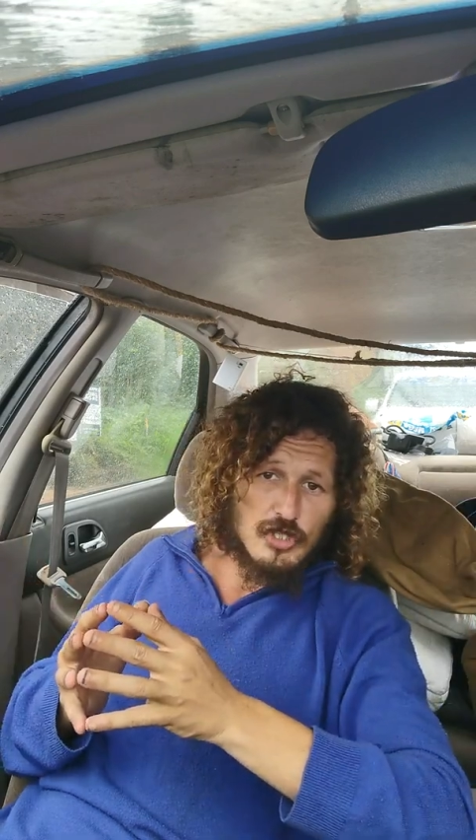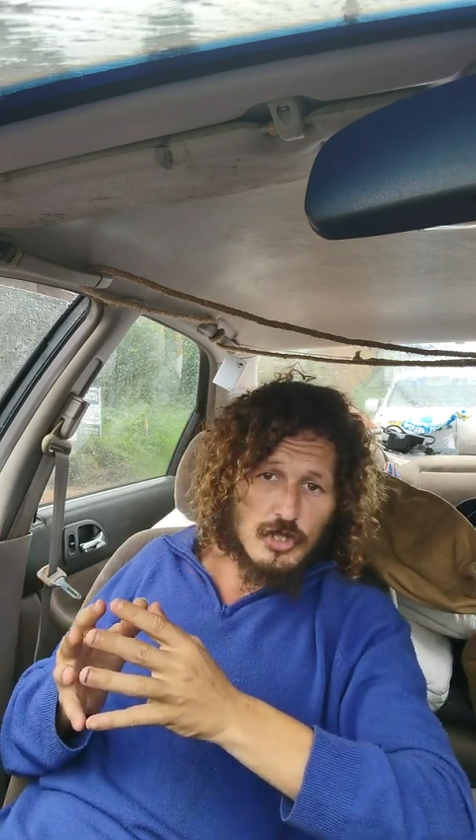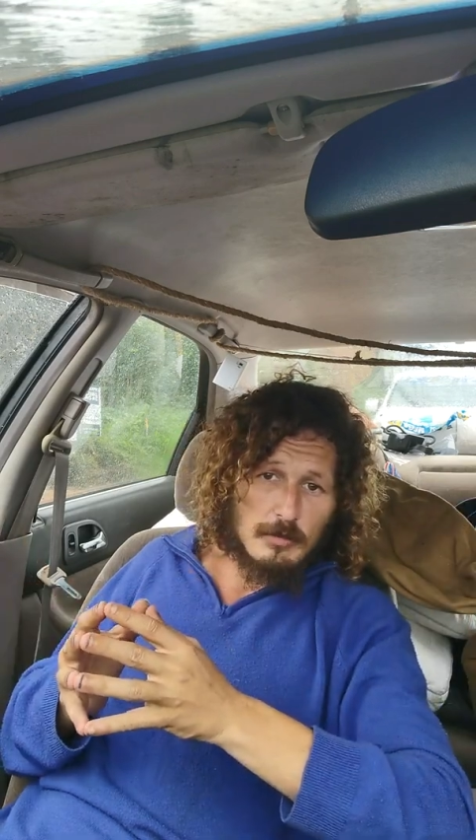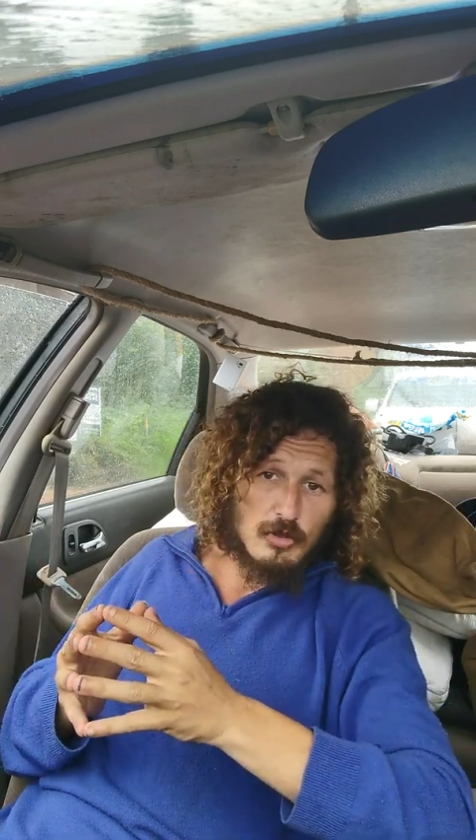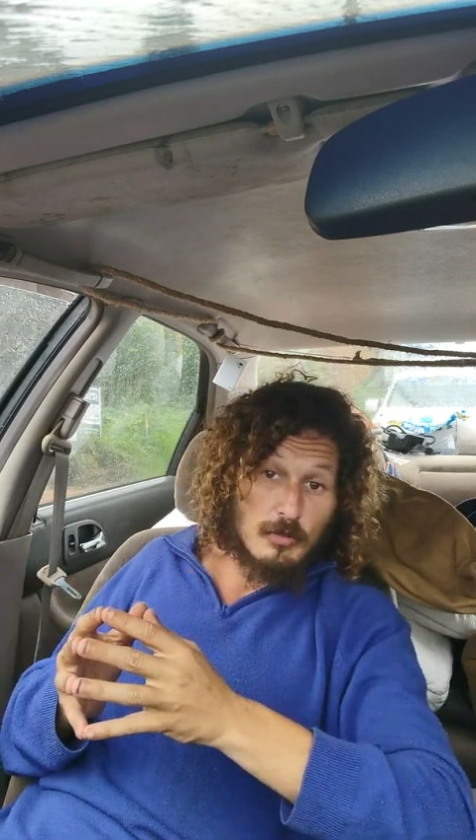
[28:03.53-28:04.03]

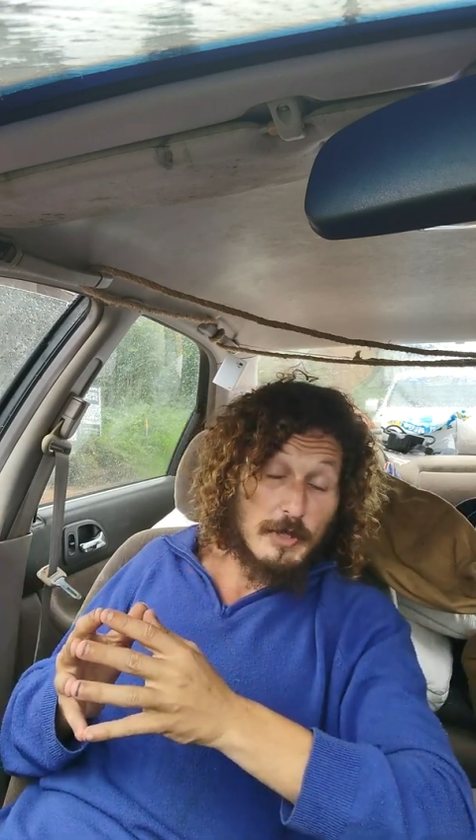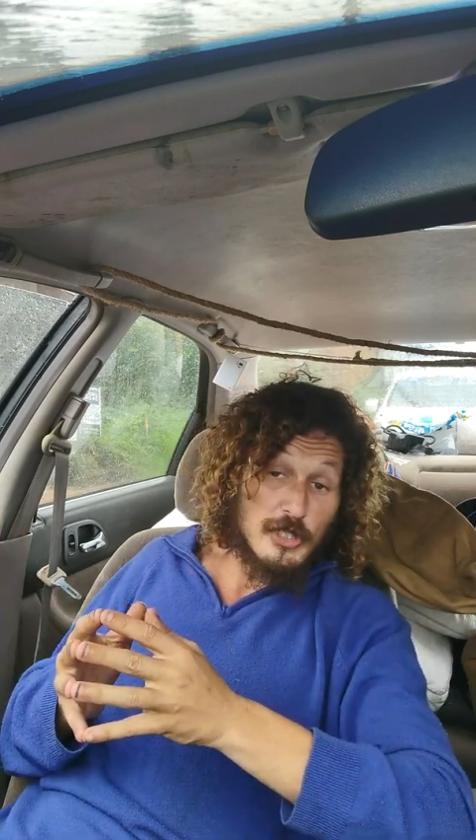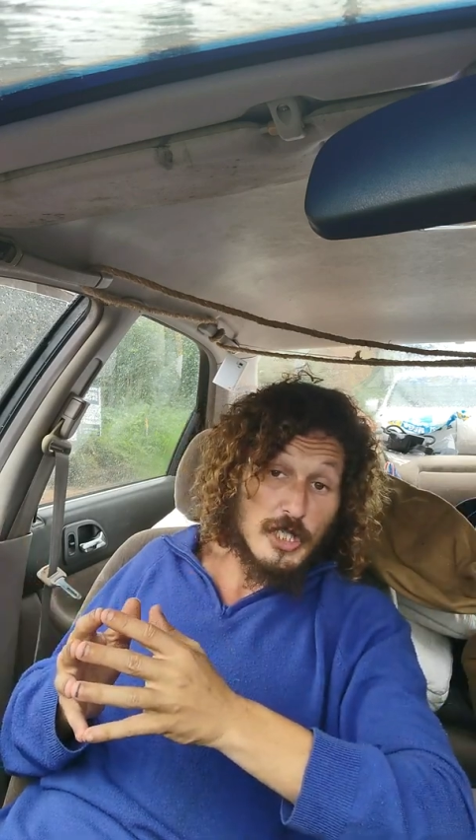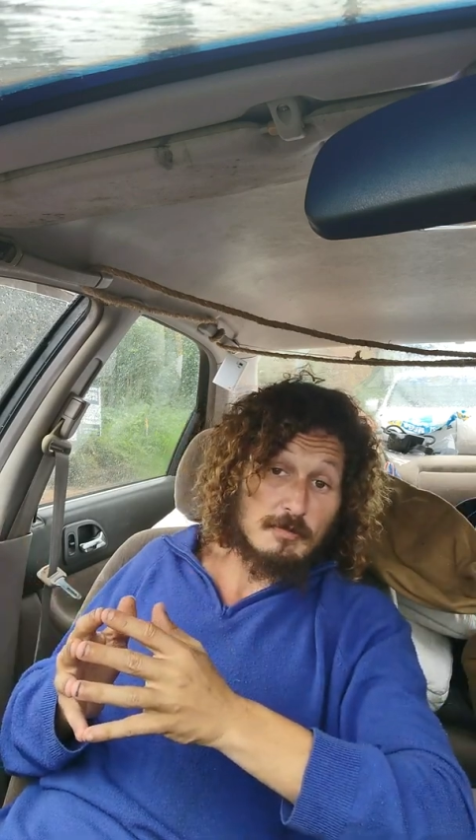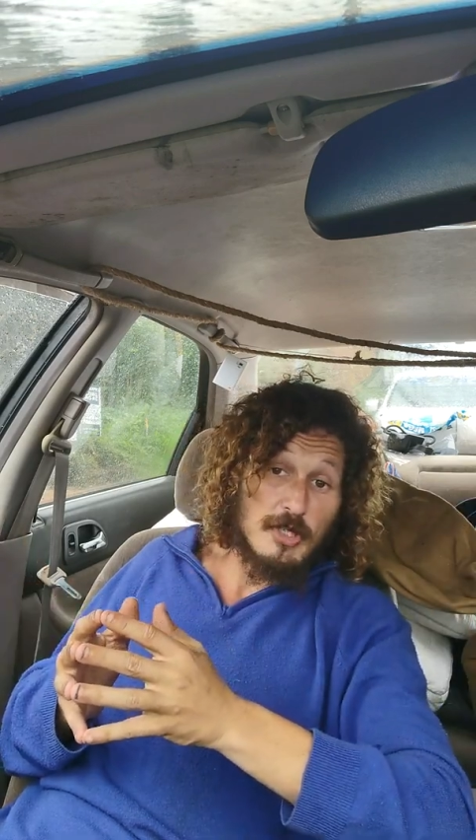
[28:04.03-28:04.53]
trouble. My
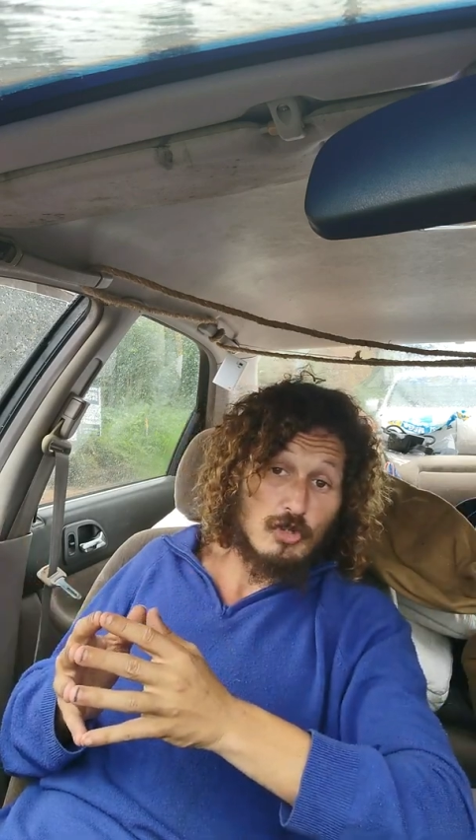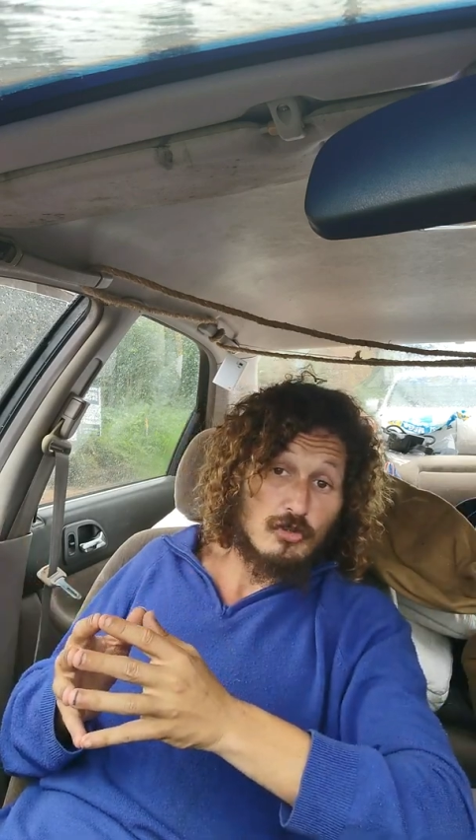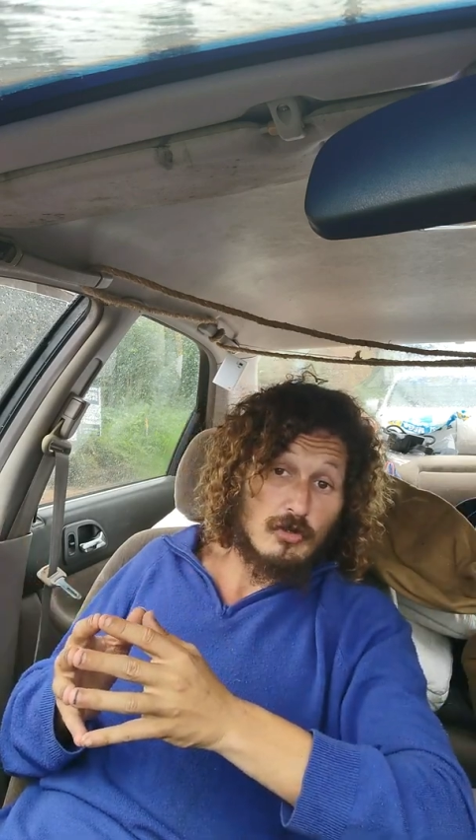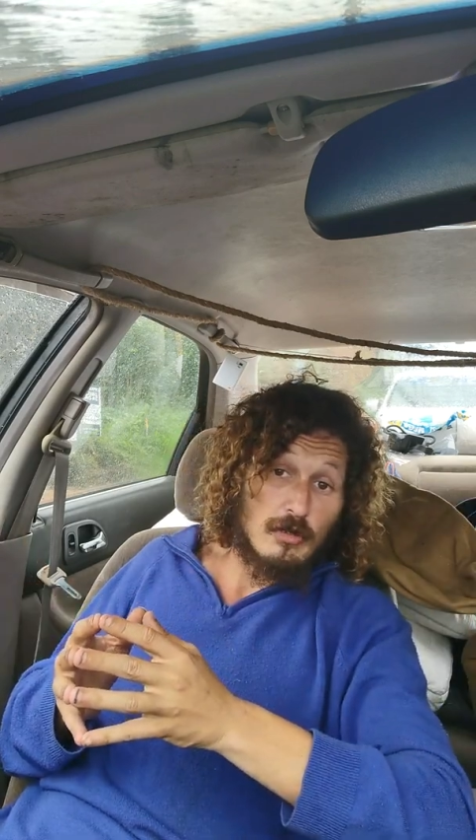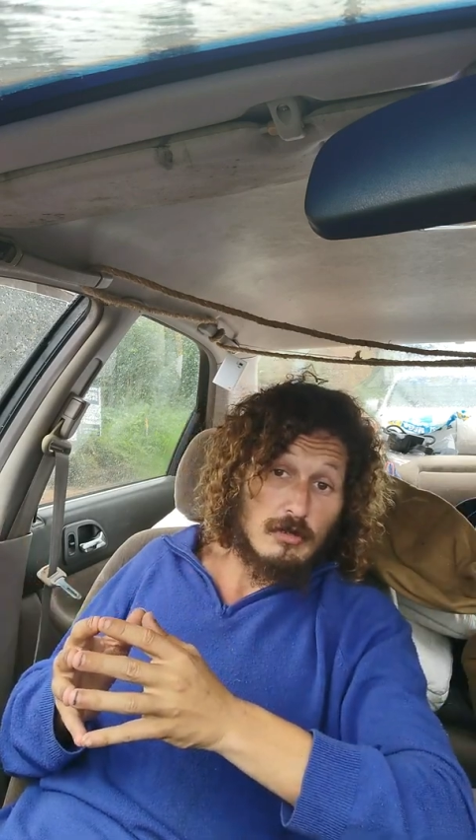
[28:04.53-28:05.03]
judgment
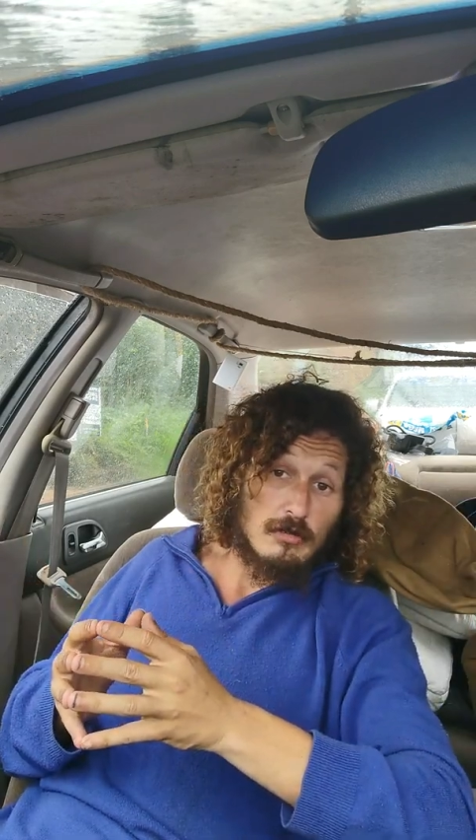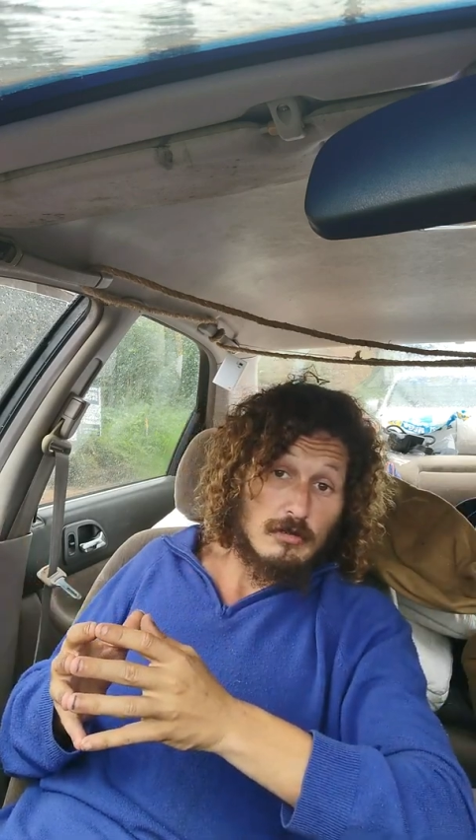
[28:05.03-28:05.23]
could, though,